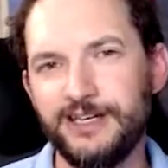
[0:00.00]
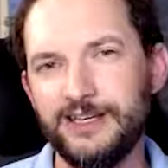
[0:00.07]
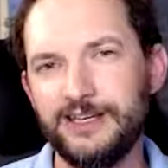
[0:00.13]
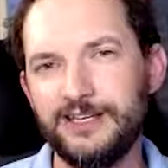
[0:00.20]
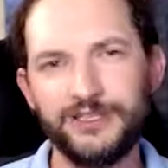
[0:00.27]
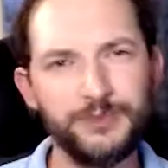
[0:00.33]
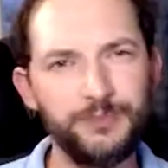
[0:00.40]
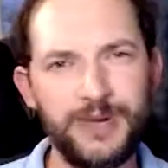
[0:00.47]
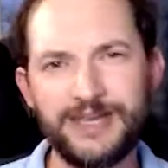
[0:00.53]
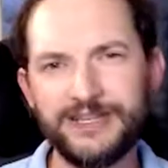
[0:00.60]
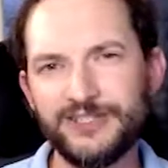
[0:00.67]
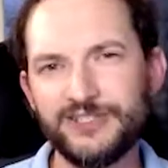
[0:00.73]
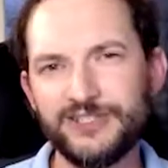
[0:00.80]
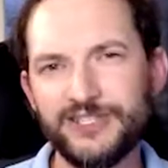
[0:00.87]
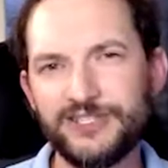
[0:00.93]
in
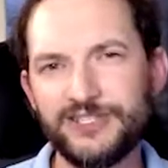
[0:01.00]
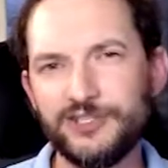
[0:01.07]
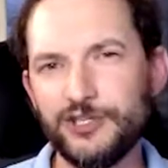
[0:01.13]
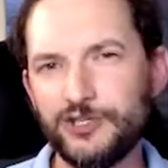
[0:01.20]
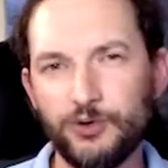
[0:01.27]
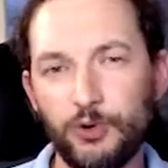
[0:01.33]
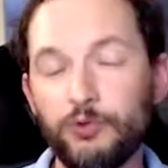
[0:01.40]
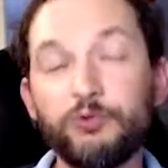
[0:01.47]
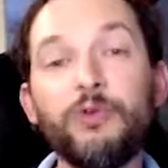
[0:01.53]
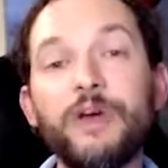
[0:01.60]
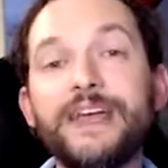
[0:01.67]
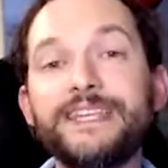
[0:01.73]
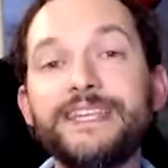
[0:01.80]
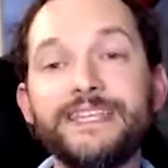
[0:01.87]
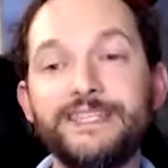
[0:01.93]
dependencies that you're
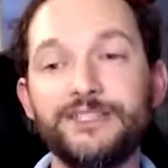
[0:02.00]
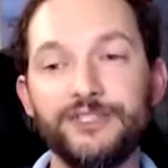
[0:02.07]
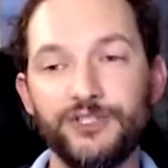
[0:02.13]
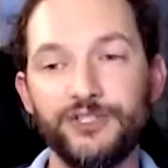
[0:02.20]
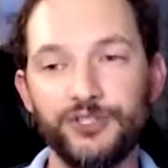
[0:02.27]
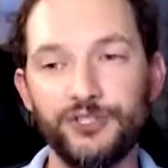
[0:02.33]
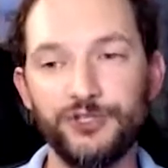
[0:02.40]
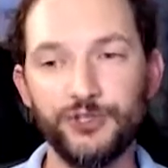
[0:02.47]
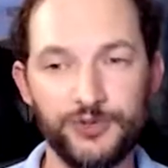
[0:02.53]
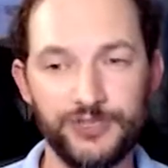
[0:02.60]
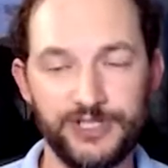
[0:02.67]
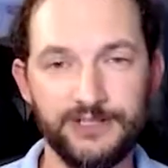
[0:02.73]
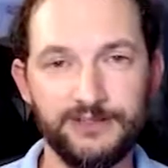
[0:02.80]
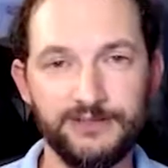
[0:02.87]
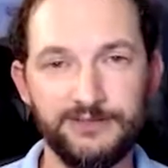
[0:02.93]
already
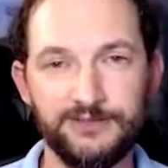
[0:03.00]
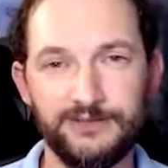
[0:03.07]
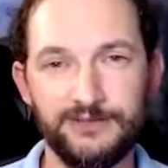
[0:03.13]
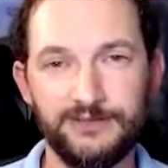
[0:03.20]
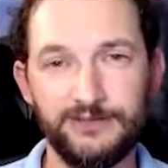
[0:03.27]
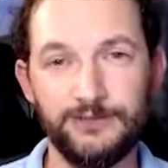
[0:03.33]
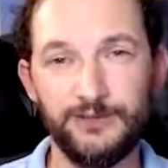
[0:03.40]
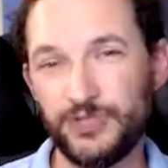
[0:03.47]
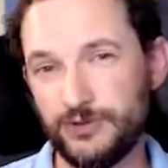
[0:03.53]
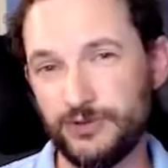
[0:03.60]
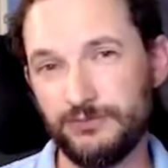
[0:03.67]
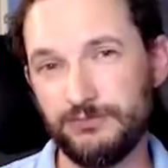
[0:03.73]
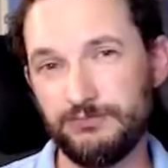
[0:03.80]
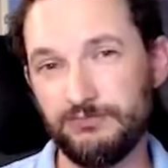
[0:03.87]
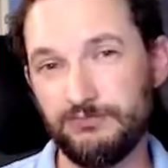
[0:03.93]
using,
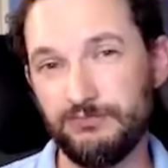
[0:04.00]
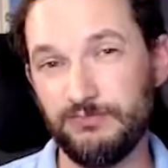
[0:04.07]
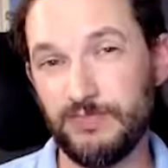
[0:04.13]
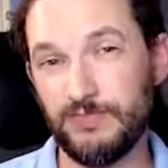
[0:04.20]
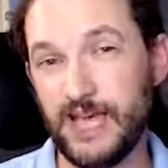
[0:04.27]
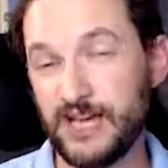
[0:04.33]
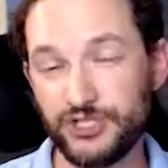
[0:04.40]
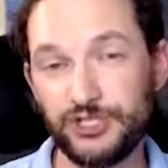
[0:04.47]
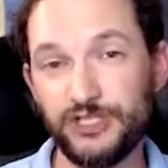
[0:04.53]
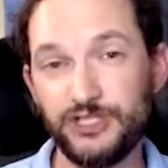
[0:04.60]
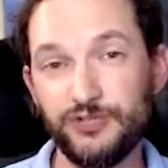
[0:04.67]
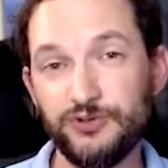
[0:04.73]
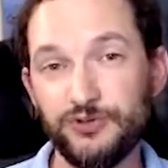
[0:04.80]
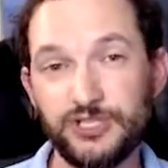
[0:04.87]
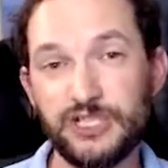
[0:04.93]
which actually
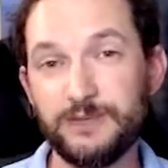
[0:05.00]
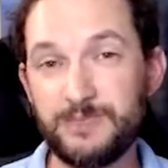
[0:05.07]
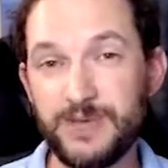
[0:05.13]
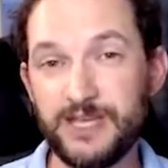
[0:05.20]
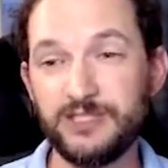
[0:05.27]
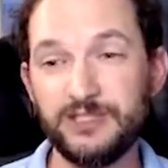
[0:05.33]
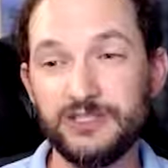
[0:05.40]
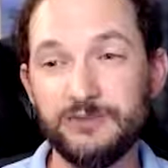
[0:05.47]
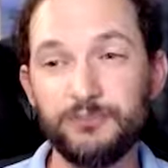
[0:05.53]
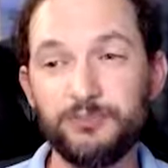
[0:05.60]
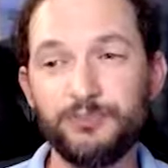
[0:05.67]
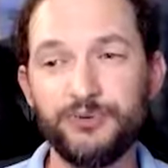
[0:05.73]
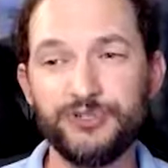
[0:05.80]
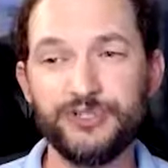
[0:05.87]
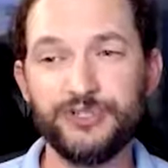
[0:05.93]
usually means in
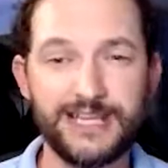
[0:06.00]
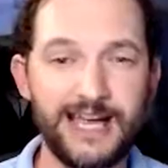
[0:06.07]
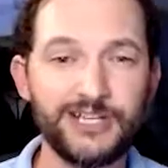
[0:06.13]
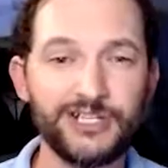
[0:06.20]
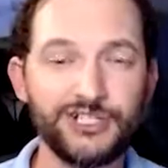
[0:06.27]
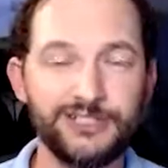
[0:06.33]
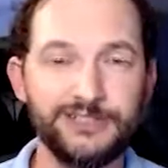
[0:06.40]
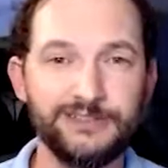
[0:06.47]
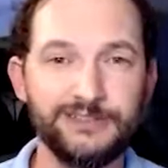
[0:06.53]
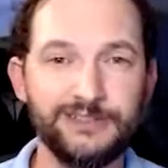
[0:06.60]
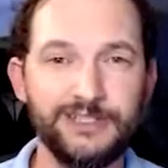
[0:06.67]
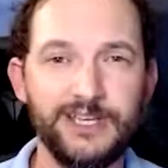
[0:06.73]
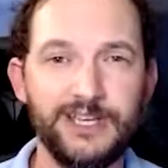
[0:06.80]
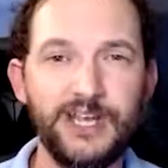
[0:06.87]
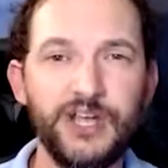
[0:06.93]
production.
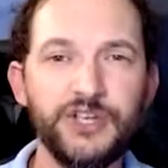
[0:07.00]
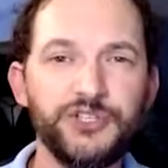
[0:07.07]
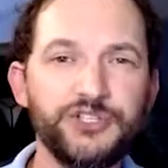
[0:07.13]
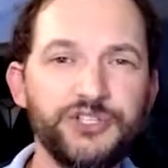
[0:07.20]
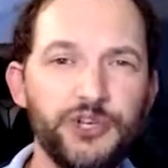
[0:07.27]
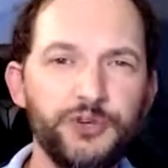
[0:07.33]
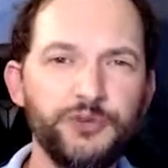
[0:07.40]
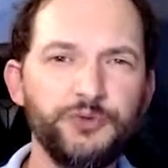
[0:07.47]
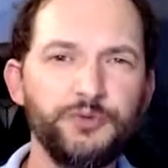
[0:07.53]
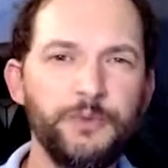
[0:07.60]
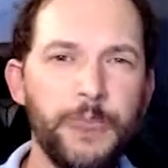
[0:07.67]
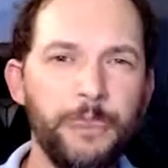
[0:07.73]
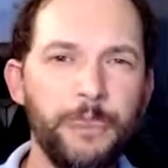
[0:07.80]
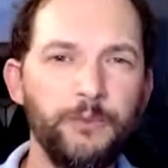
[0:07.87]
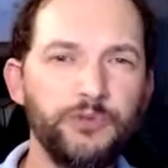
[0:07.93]
So
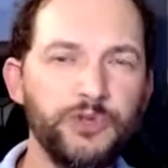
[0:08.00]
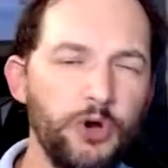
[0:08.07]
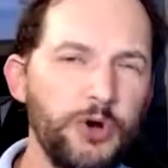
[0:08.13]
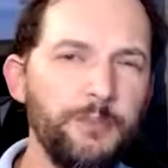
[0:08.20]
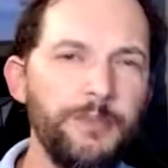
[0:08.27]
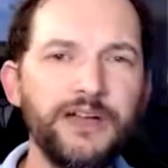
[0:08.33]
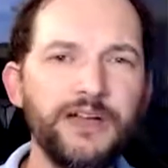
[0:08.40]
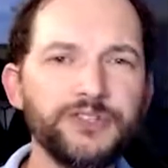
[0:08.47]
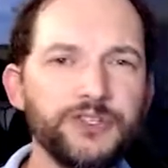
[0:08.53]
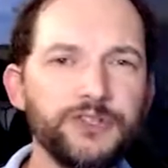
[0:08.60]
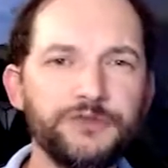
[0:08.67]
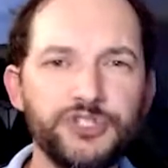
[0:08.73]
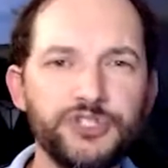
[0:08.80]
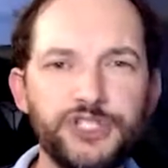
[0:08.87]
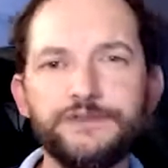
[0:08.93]
no amount
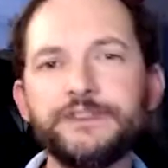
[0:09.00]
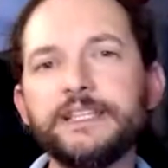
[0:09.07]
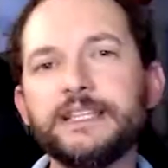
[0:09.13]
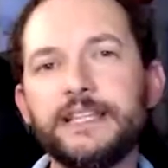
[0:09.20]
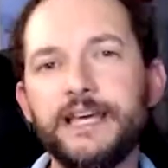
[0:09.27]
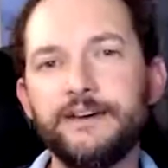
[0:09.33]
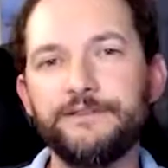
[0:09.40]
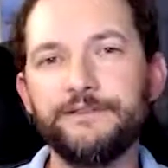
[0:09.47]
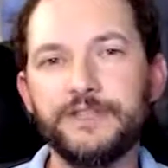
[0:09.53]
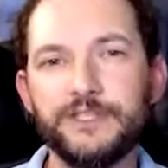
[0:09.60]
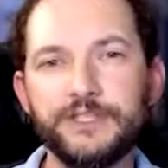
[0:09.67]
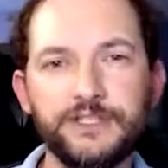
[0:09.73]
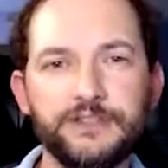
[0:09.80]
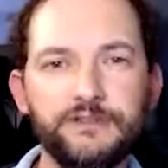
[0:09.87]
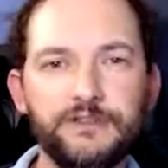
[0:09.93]
of shifting left
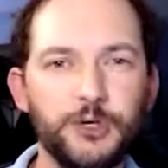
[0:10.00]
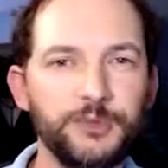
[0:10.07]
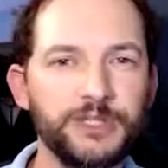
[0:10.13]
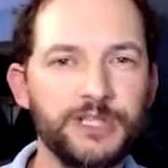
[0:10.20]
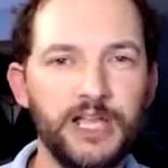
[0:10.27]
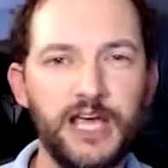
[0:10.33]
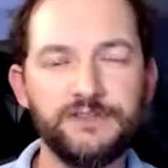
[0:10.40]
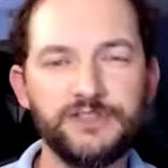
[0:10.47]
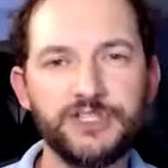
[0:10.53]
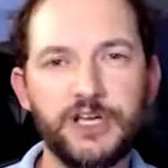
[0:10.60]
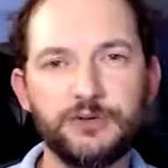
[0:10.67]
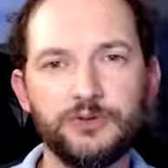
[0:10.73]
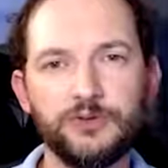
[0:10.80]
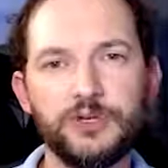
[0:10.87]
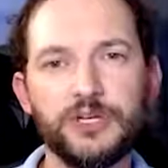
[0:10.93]
in the development
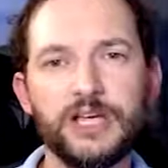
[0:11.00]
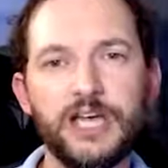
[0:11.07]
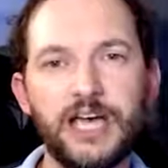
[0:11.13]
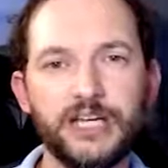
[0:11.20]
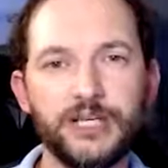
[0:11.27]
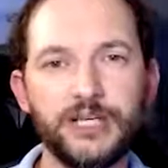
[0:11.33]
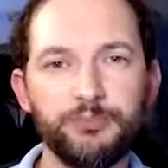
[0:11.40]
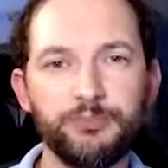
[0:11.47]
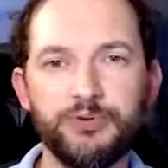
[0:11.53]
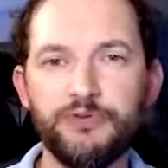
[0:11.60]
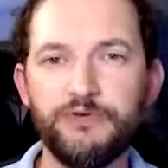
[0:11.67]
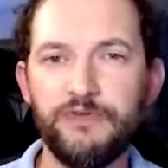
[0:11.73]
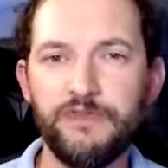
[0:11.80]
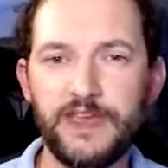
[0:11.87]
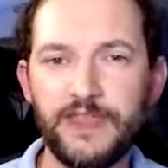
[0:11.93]
lifecycle can kind of
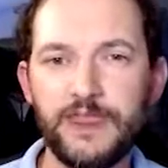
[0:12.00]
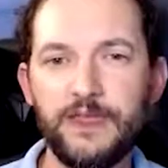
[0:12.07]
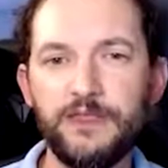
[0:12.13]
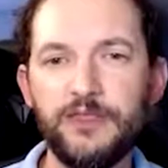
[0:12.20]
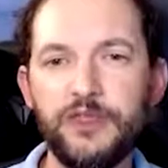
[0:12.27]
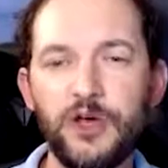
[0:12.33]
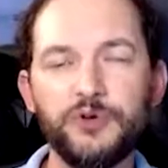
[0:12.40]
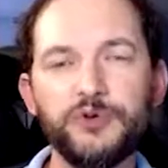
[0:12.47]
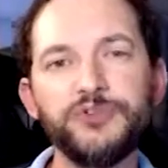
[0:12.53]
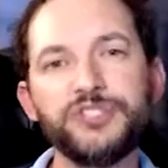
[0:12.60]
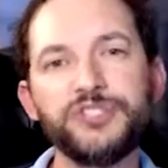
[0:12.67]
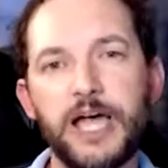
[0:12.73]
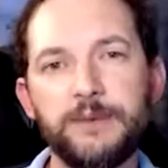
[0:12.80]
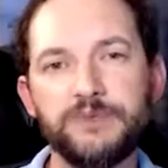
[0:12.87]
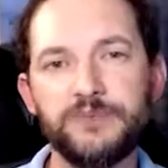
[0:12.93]
prevent those
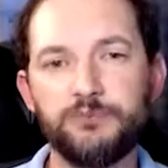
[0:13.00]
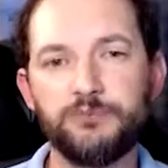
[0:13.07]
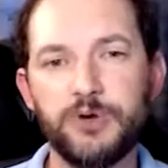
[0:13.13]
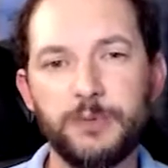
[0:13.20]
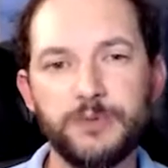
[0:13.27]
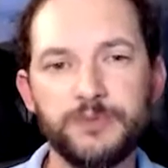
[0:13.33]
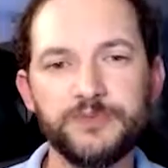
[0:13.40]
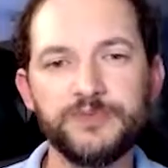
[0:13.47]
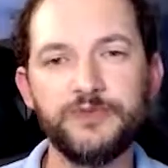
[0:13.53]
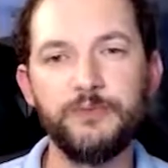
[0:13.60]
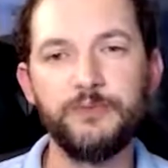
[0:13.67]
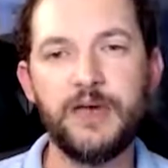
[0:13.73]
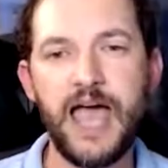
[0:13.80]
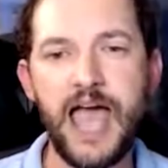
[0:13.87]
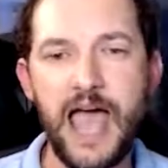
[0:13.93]
types of problems
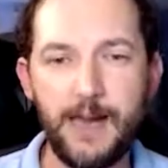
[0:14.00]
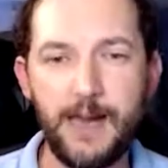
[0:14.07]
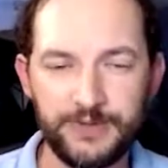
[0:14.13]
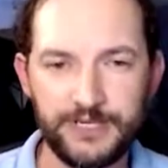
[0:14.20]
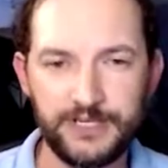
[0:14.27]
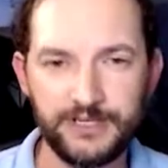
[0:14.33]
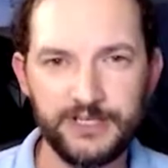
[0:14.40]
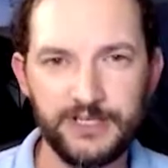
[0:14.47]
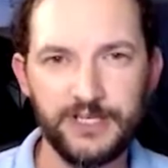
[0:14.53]
from happening.